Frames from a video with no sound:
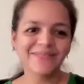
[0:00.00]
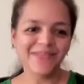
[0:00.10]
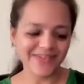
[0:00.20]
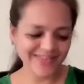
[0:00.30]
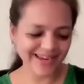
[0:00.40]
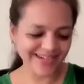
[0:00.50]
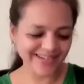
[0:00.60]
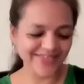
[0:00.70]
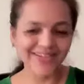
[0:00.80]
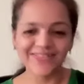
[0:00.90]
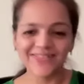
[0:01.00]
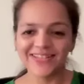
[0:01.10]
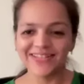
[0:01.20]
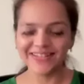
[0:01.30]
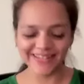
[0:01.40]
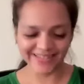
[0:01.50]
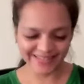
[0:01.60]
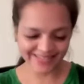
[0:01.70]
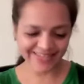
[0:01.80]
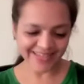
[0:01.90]
Because that is one which
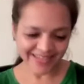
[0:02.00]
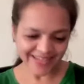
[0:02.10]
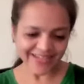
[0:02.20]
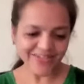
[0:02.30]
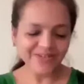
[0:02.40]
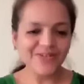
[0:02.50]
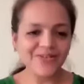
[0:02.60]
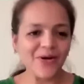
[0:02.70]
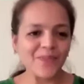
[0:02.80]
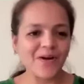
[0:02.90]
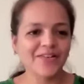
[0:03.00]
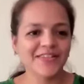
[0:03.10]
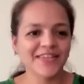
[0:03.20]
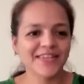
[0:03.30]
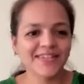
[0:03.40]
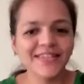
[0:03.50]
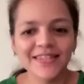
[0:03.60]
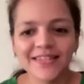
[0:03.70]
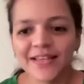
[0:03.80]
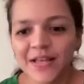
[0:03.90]
creates, drop our
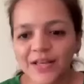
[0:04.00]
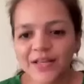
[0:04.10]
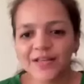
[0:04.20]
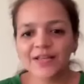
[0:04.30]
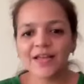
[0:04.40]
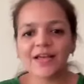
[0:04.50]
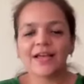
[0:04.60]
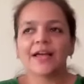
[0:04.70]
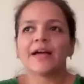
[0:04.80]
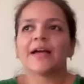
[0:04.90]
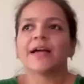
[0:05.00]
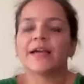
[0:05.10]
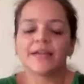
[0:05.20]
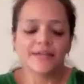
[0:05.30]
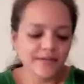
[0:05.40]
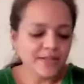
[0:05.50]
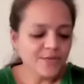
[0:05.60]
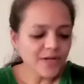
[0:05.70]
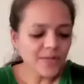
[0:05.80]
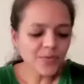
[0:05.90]
resistance. And it's
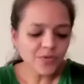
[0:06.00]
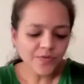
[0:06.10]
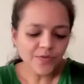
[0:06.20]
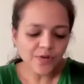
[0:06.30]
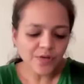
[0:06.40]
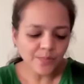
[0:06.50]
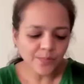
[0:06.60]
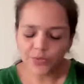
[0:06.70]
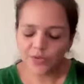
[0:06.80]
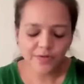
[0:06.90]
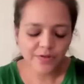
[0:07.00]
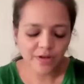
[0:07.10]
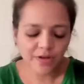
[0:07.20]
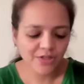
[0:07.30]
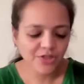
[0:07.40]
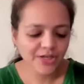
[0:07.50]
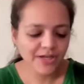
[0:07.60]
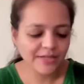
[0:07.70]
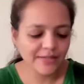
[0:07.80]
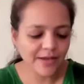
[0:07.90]
very beautifully also
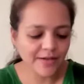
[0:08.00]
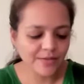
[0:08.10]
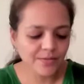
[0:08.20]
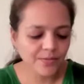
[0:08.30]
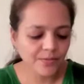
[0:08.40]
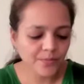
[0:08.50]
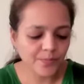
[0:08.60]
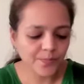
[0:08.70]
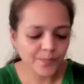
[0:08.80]
shared that the